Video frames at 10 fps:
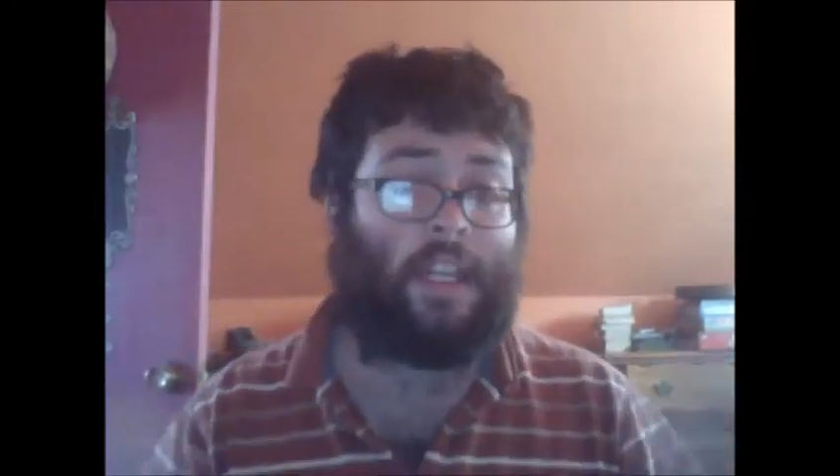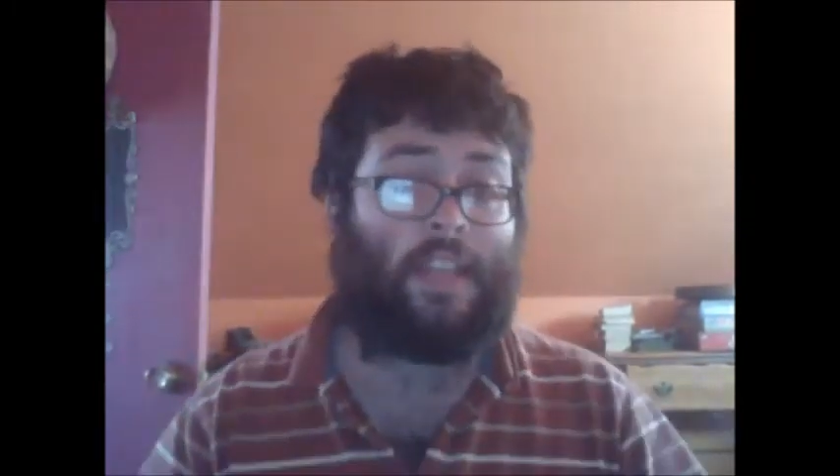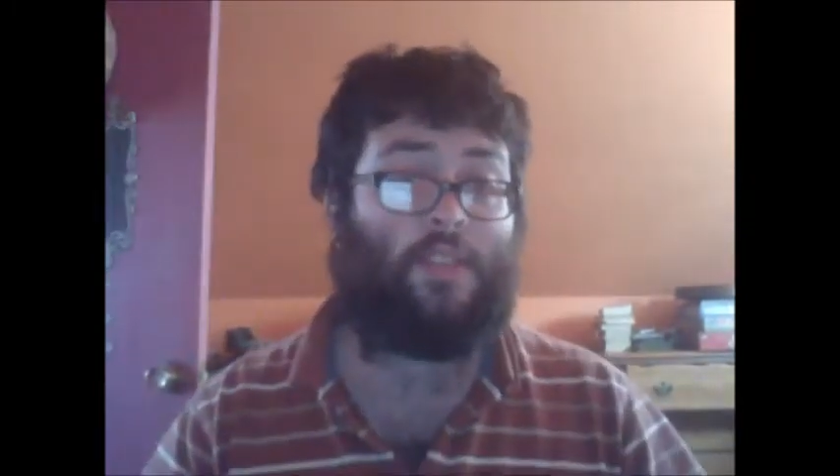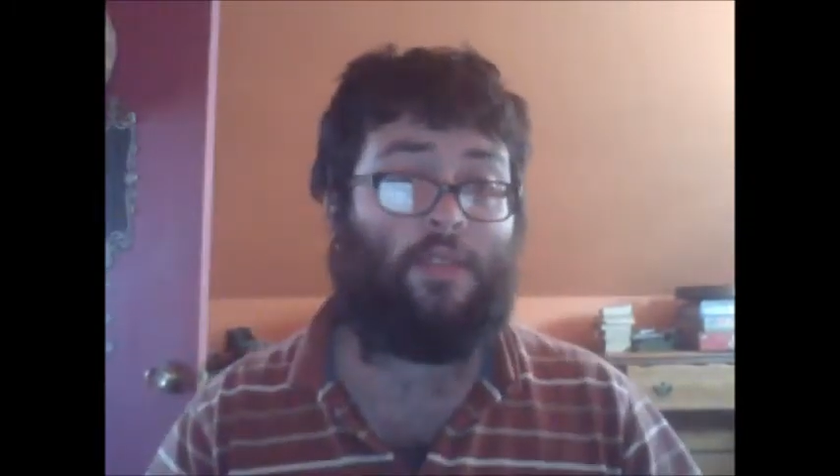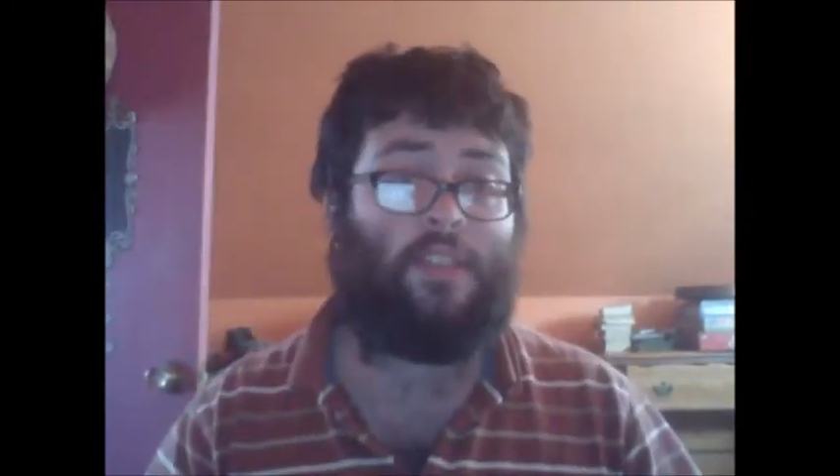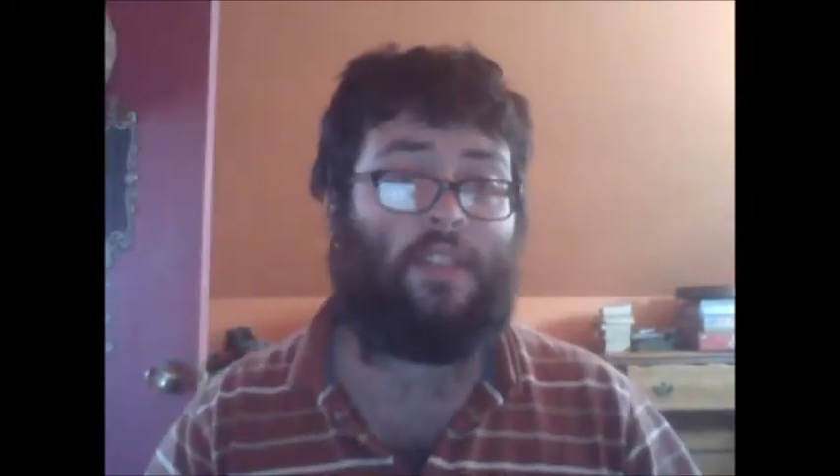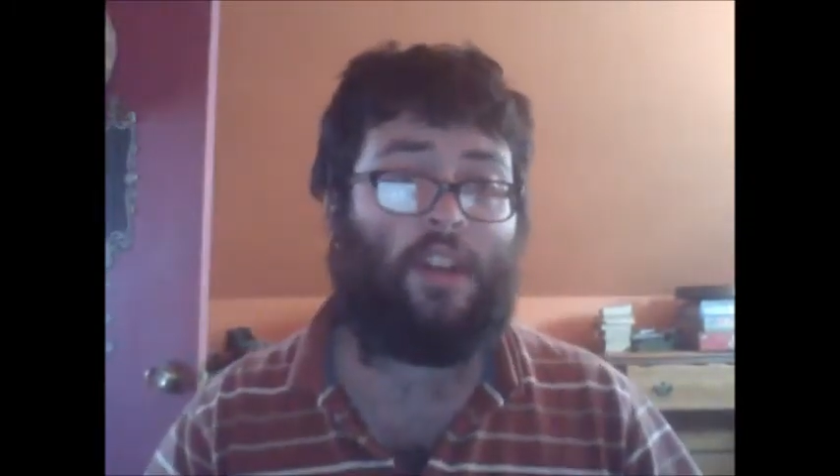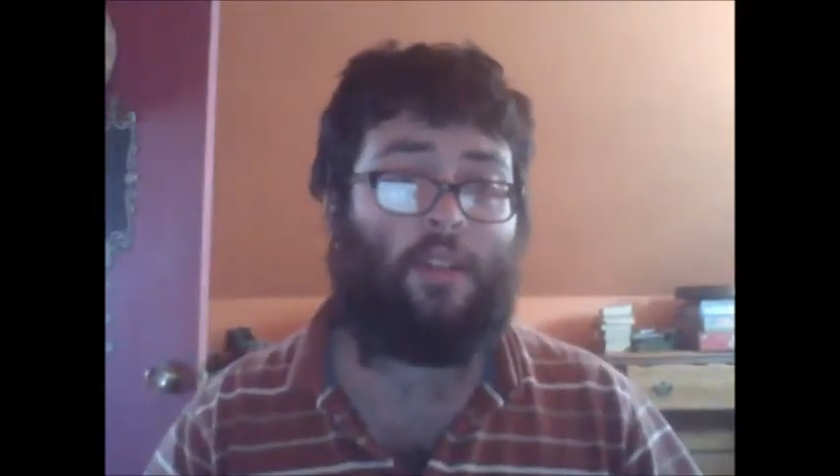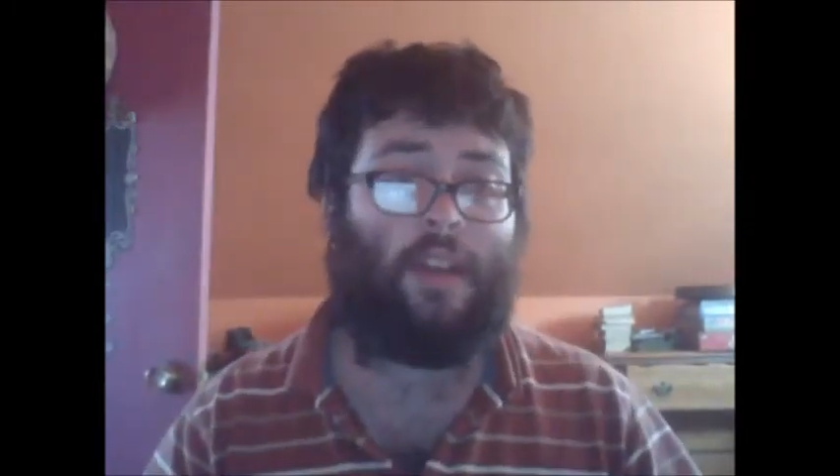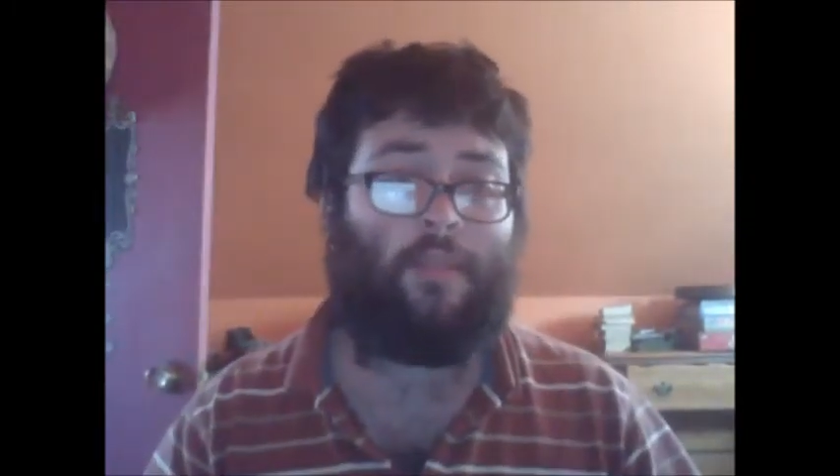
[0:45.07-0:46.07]
As soon as you
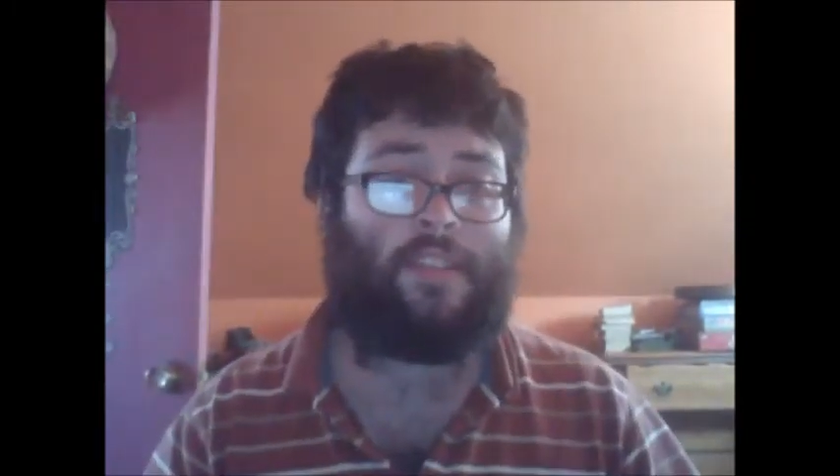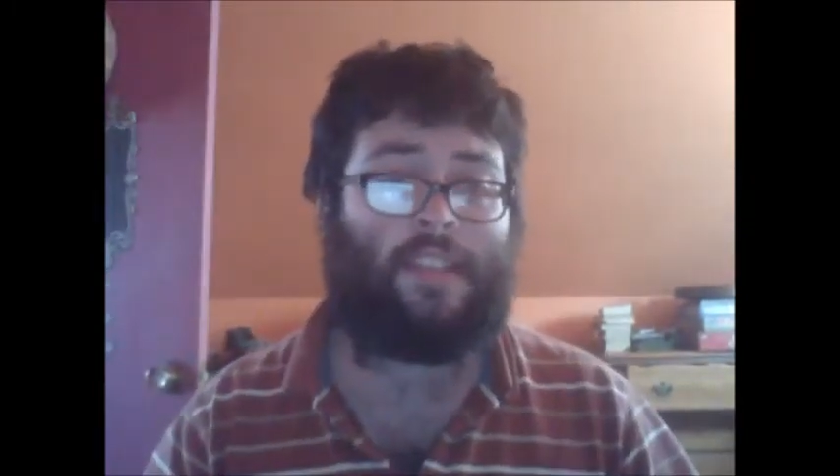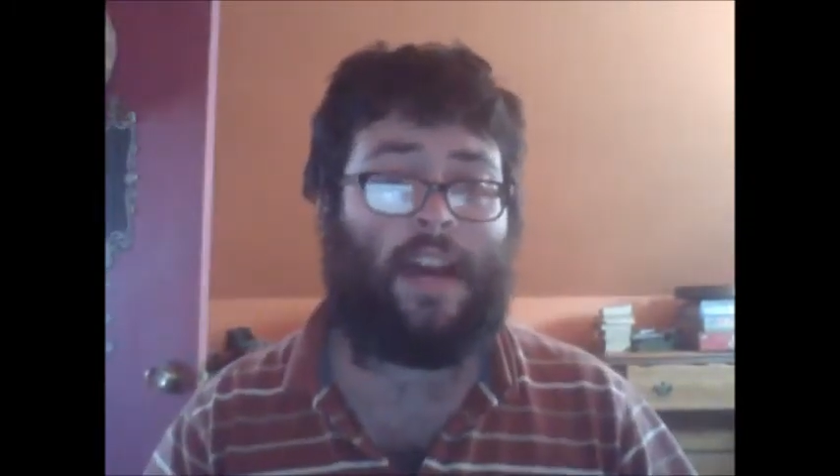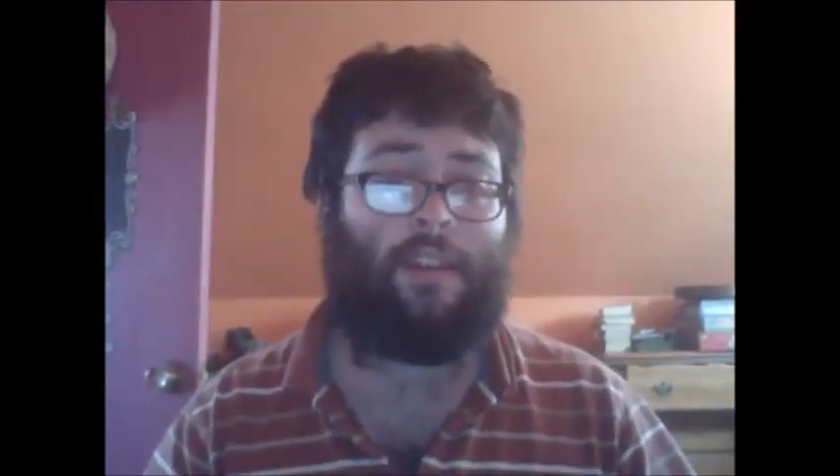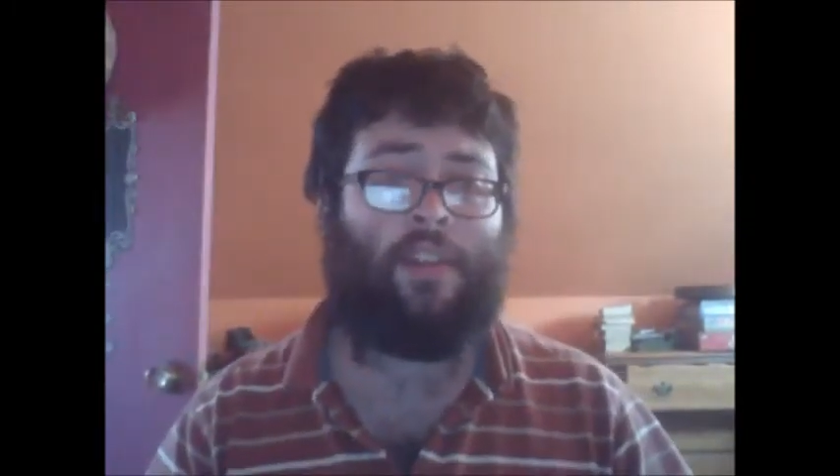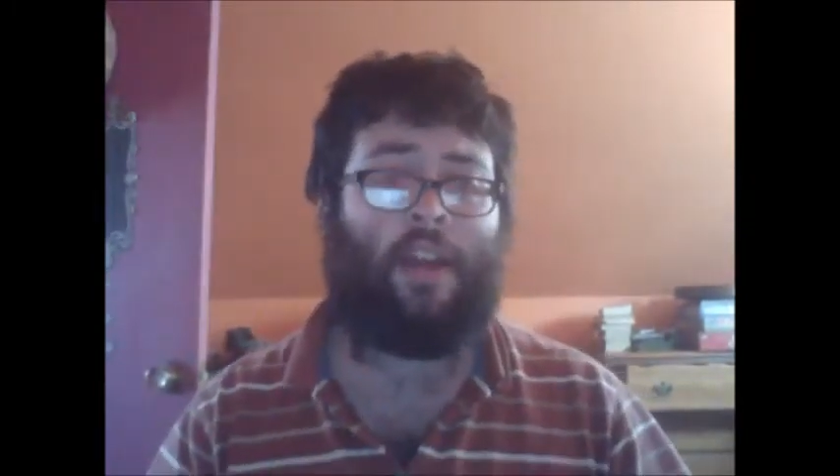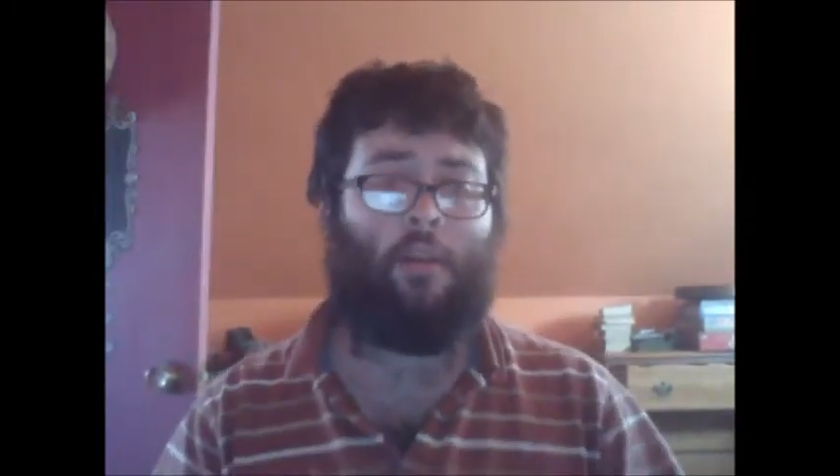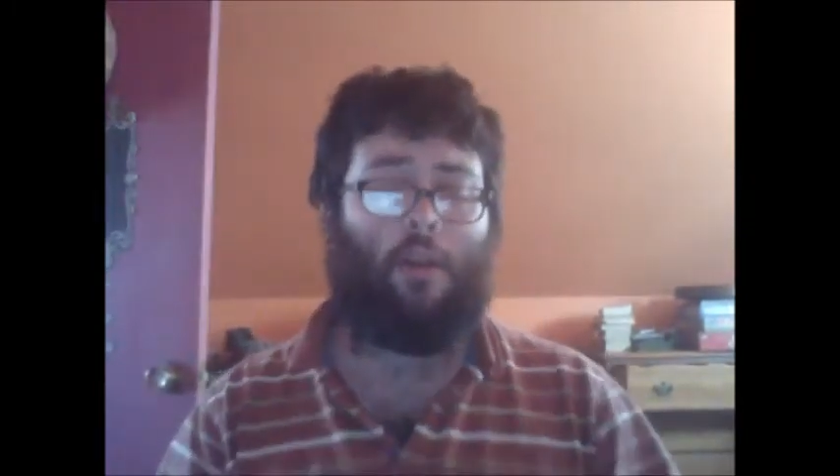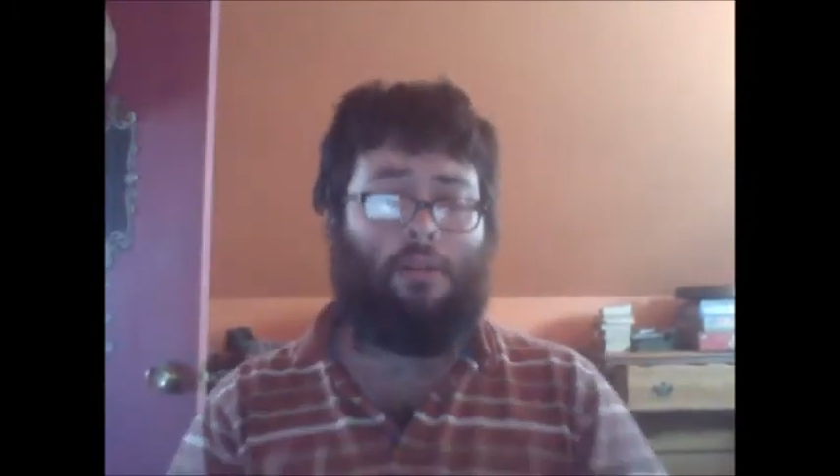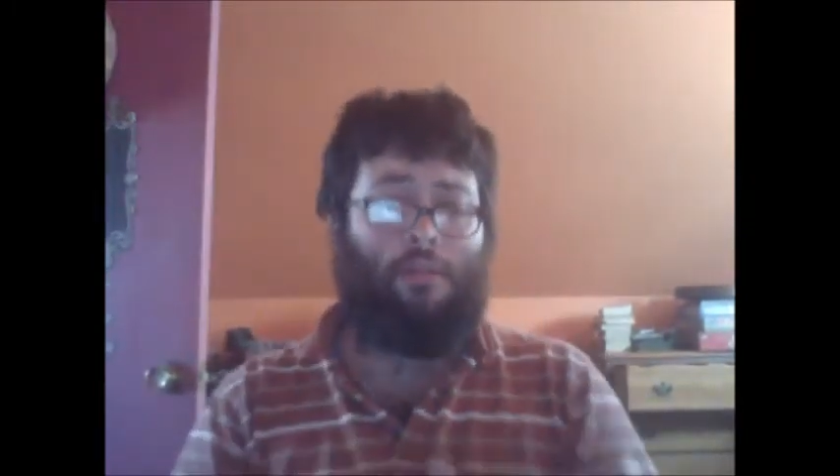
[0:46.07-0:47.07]
go down south,
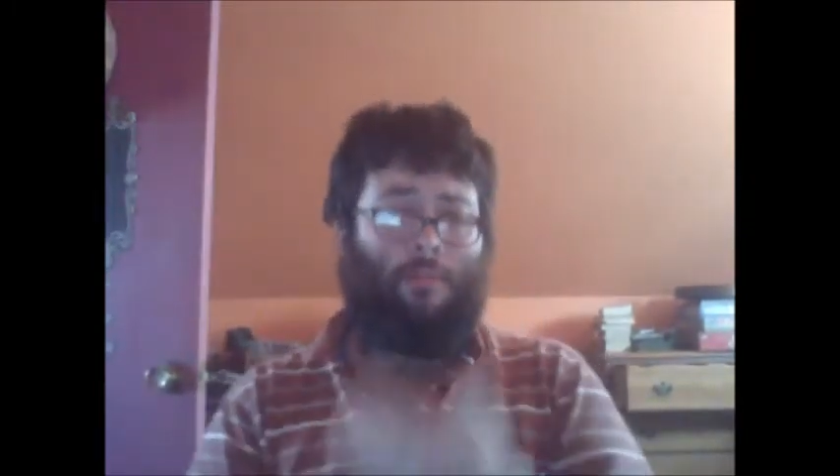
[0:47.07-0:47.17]
though,